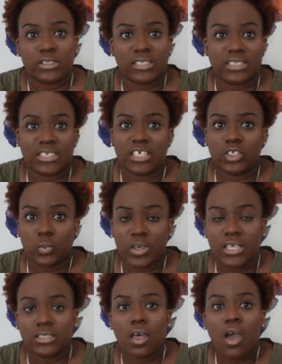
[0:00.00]
to 6
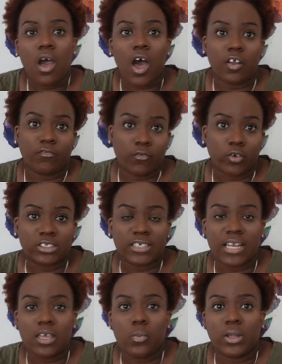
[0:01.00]
weeks.
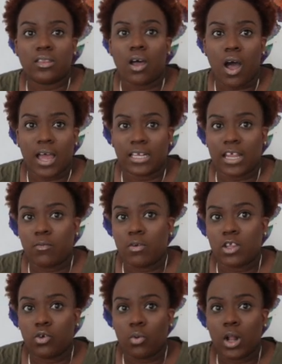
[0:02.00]
Unfortunately, with the online
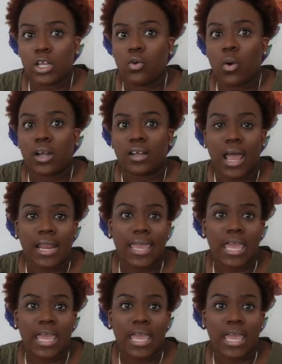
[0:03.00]
renewal, you are not